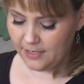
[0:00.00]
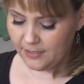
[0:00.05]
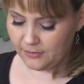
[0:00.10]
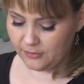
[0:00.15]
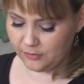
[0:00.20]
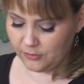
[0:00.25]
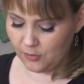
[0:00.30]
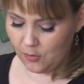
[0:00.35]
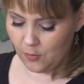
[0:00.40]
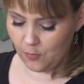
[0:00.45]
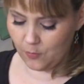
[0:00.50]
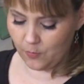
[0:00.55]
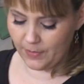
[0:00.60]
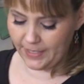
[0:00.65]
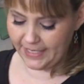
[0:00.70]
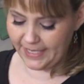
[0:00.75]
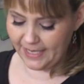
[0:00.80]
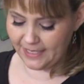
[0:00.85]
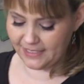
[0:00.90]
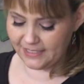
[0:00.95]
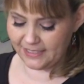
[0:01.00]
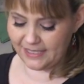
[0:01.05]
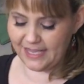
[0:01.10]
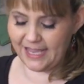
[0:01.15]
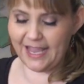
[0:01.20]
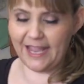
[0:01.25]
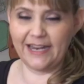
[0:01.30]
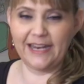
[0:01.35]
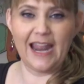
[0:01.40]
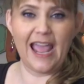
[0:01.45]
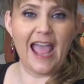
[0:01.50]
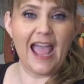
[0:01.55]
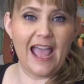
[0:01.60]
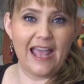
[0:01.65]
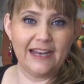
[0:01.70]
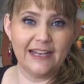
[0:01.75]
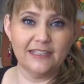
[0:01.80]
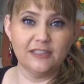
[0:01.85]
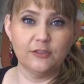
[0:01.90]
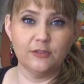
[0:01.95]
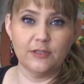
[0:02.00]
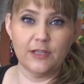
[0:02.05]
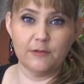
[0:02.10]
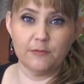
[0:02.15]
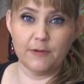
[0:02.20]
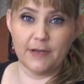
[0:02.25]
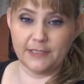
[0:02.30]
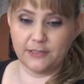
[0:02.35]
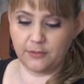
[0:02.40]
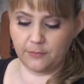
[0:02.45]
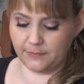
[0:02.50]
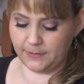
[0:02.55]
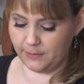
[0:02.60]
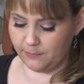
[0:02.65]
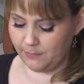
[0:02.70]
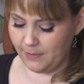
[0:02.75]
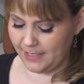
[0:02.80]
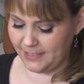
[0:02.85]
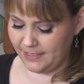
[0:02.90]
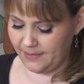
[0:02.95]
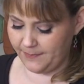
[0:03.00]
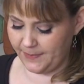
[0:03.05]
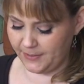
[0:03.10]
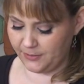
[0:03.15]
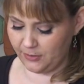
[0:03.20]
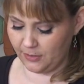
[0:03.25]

so we can then add it to the rest of the recipe.